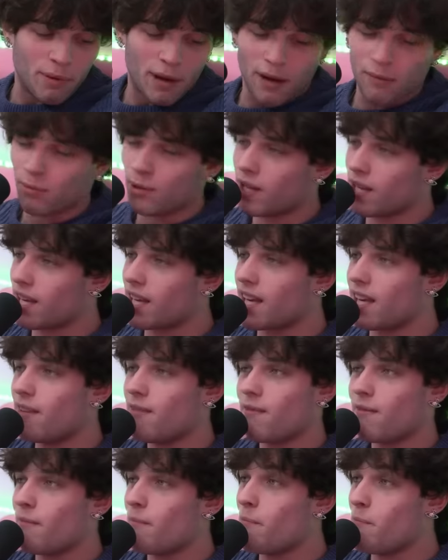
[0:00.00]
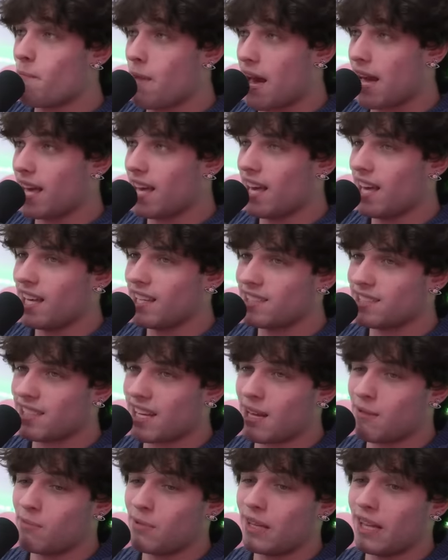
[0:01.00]
in public in leggings,
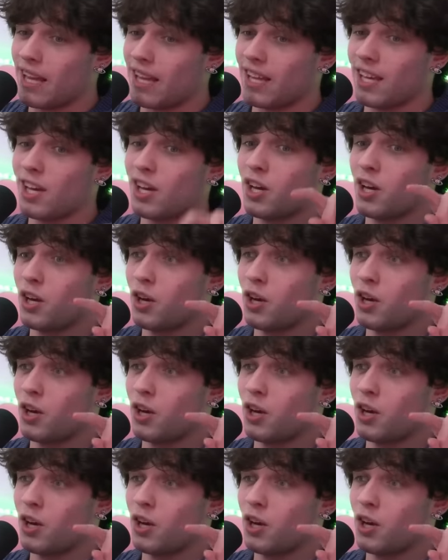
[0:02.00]
I'd be like,